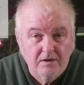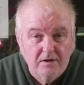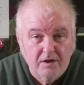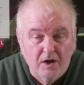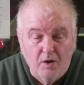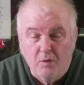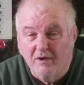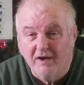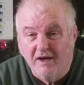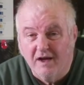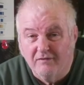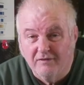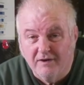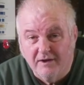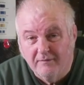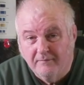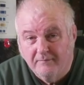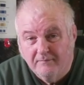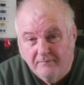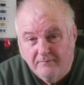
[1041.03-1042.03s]
or whatever.
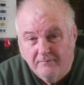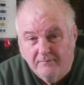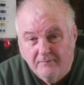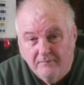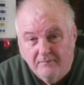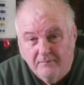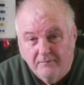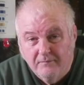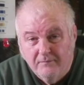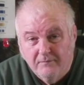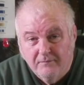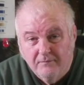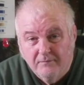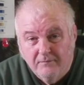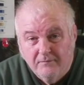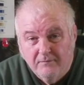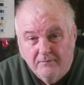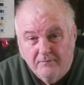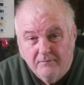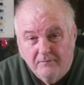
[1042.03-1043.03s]

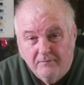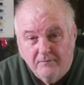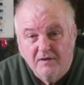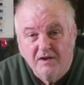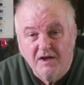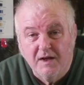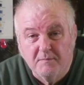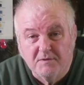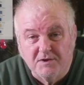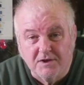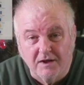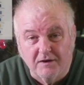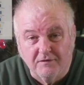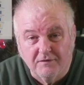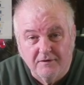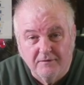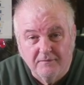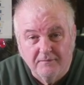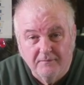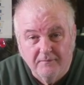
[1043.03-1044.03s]
Keep
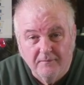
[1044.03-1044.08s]
safe.